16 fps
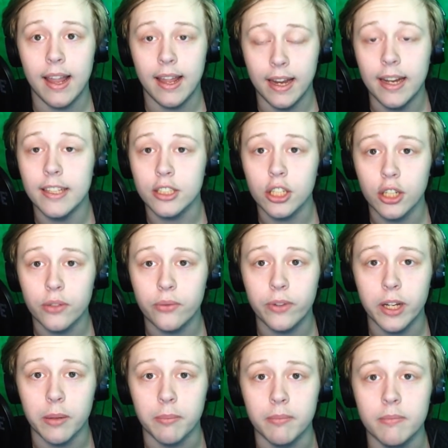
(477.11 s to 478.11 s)
it is a good
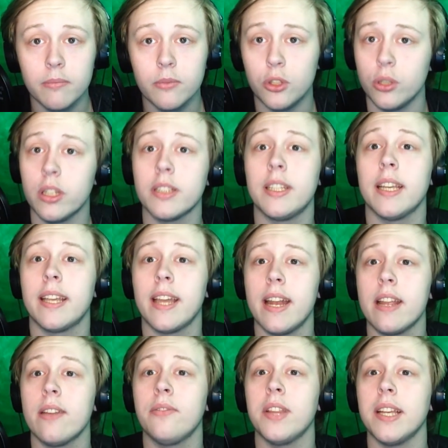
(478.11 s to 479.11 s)
film. Do not take
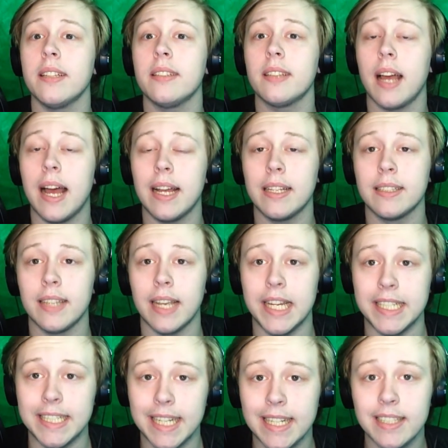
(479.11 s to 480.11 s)
any of this as
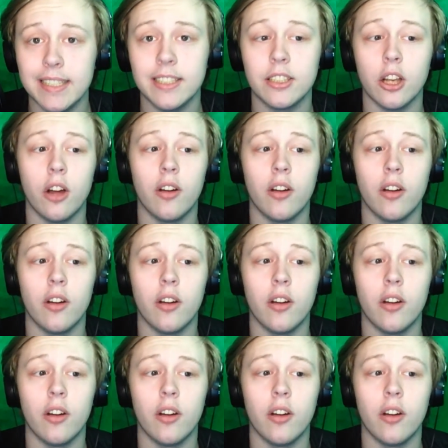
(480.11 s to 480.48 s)
a diss